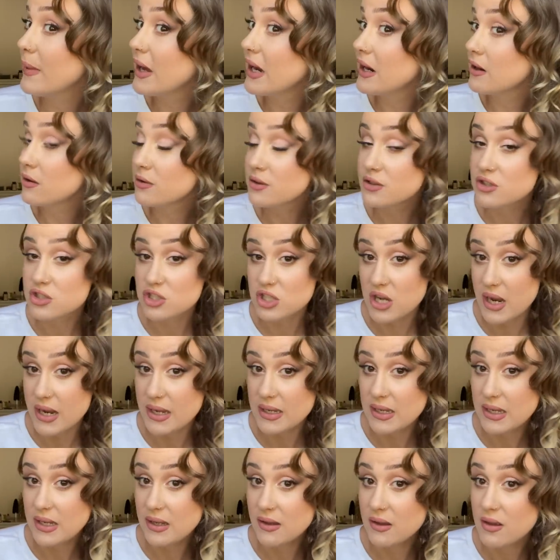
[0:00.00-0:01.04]
My hair looks
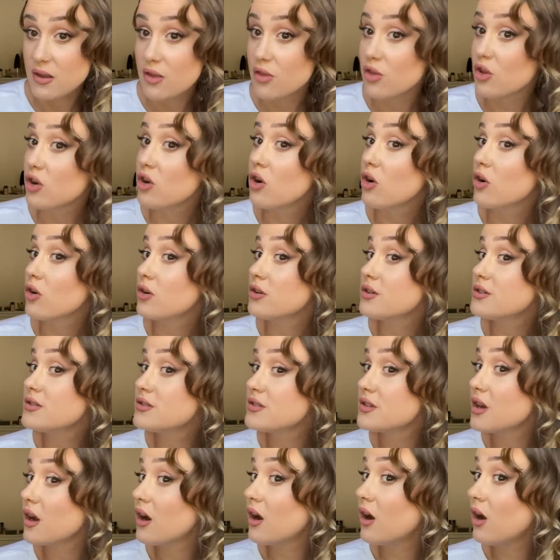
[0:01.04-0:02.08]
shiny. The
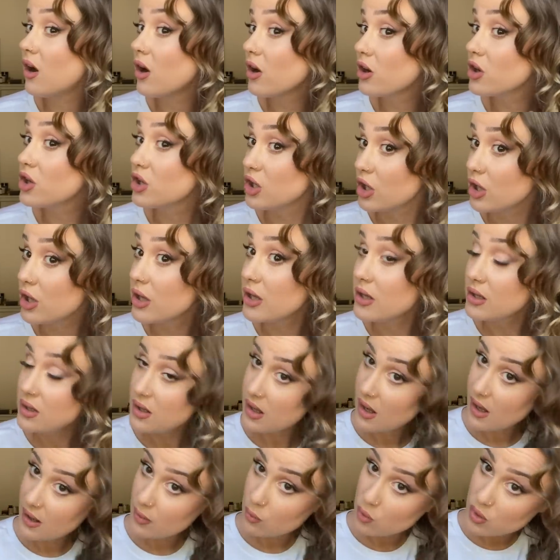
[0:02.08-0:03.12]
curls are good.
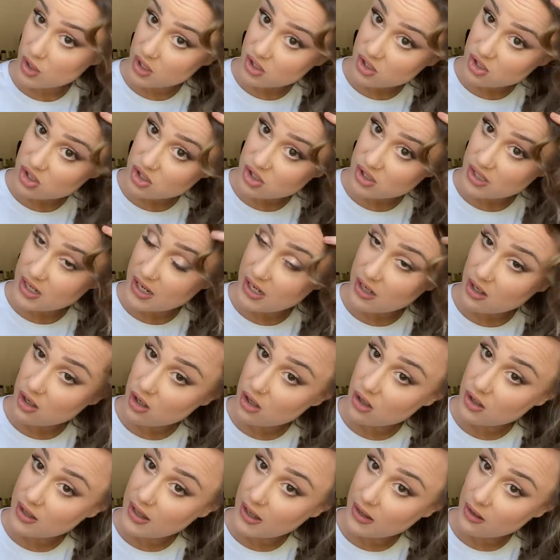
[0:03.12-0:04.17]
I wish it
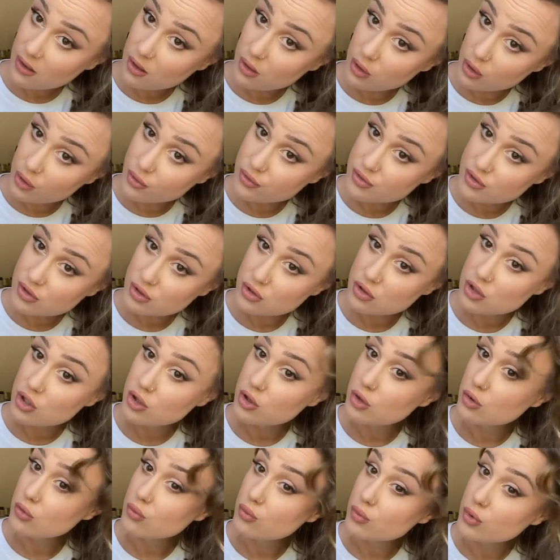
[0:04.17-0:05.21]
could get closer to
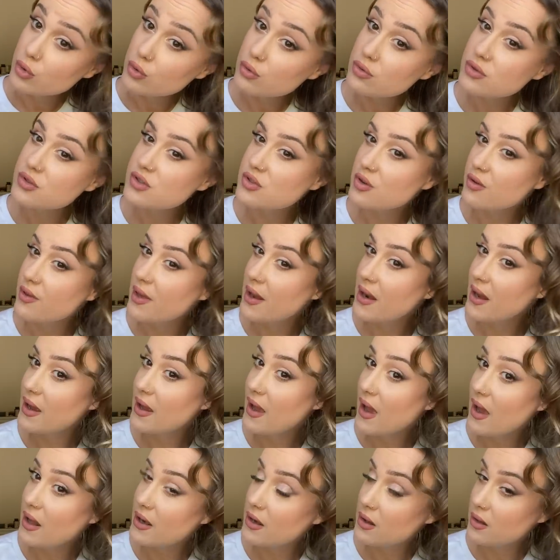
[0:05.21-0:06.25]
the root so that I
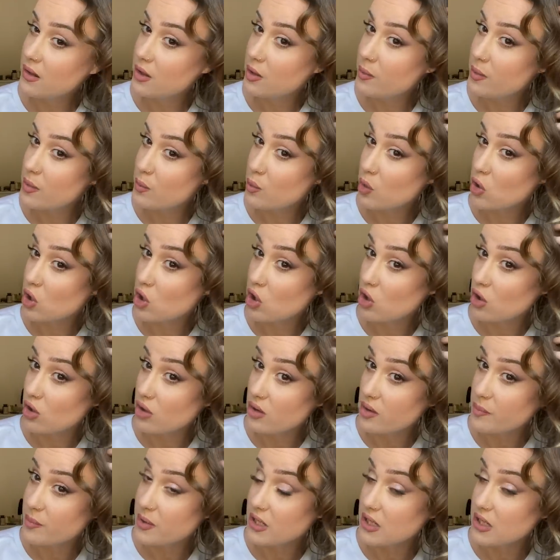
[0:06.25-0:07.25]
had a little bit more curl up